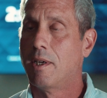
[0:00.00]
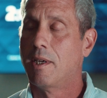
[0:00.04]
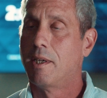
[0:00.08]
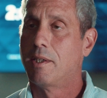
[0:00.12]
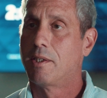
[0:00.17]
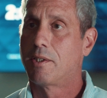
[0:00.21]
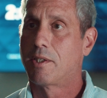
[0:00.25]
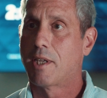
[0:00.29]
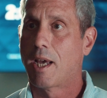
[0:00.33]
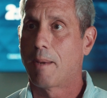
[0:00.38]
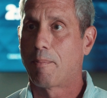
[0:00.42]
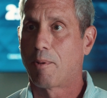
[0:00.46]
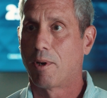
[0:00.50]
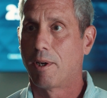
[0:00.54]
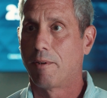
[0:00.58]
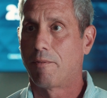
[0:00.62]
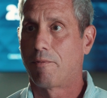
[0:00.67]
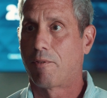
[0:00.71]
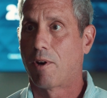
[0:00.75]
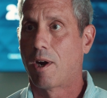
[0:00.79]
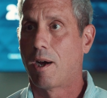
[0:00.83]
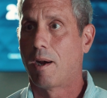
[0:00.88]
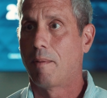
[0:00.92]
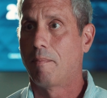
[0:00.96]
separate
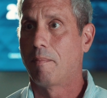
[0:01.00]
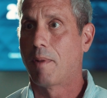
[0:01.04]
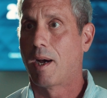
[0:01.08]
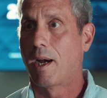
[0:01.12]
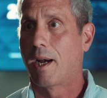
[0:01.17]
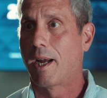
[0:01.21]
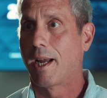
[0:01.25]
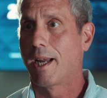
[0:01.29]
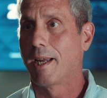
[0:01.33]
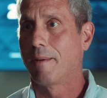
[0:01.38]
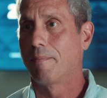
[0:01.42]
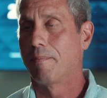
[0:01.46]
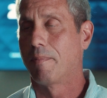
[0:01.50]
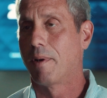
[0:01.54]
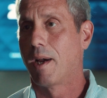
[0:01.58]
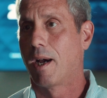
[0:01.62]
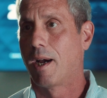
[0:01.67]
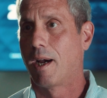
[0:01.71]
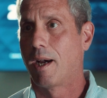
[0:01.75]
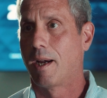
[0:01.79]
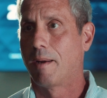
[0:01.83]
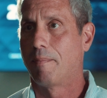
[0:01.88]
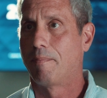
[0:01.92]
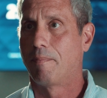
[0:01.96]
from my
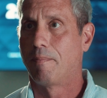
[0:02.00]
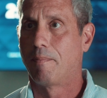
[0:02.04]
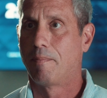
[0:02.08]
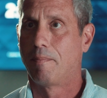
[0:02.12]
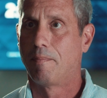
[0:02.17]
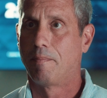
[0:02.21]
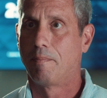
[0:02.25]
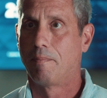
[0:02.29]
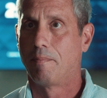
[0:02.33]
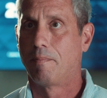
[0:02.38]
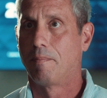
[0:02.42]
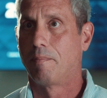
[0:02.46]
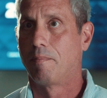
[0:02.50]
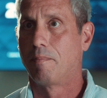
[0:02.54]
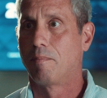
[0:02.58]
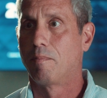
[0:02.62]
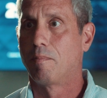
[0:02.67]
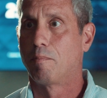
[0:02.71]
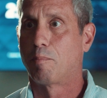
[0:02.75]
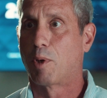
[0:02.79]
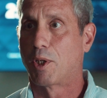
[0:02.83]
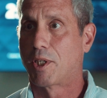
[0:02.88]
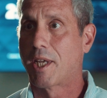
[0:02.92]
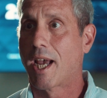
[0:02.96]

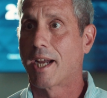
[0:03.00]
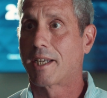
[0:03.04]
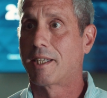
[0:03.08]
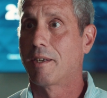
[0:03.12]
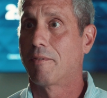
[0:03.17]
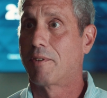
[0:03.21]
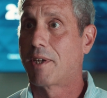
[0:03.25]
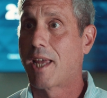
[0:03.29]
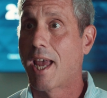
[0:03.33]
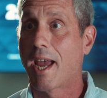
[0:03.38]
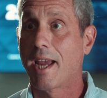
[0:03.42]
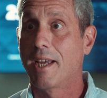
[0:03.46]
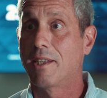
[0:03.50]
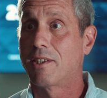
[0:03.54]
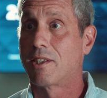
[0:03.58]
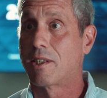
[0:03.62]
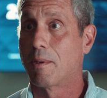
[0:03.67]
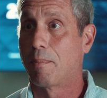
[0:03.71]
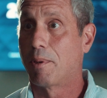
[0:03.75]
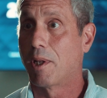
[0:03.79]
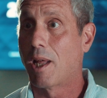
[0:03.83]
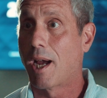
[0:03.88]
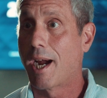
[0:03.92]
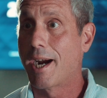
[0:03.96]
protective case
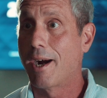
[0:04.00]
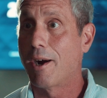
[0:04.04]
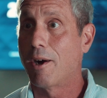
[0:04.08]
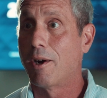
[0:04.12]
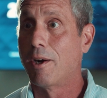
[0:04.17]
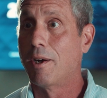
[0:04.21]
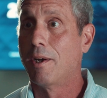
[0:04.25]
supplier.